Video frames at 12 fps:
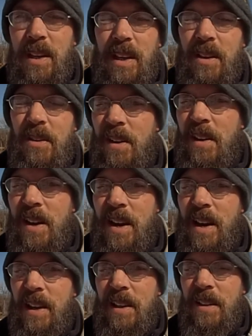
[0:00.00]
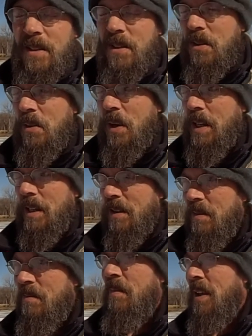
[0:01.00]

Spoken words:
with the heater on high just so I could